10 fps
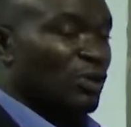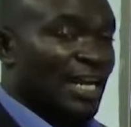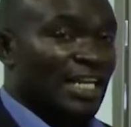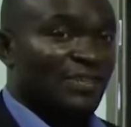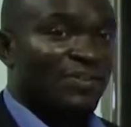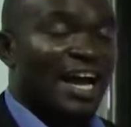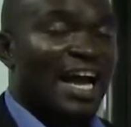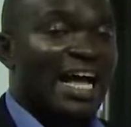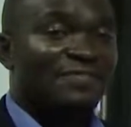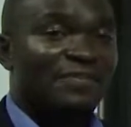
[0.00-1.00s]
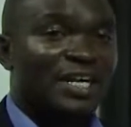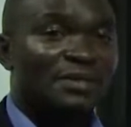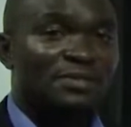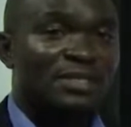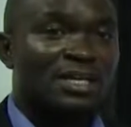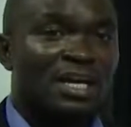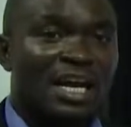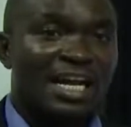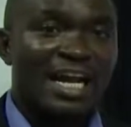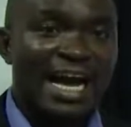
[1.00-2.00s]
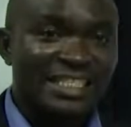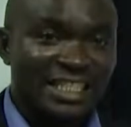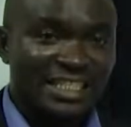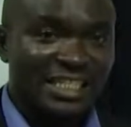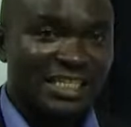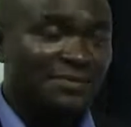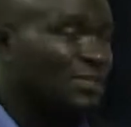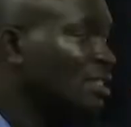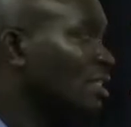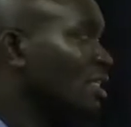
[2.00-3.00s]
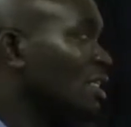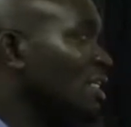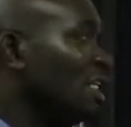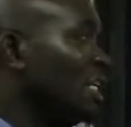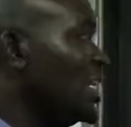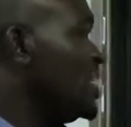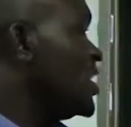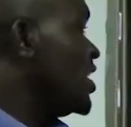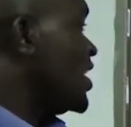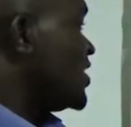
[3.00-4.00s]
to identify adverbs and adjectives in a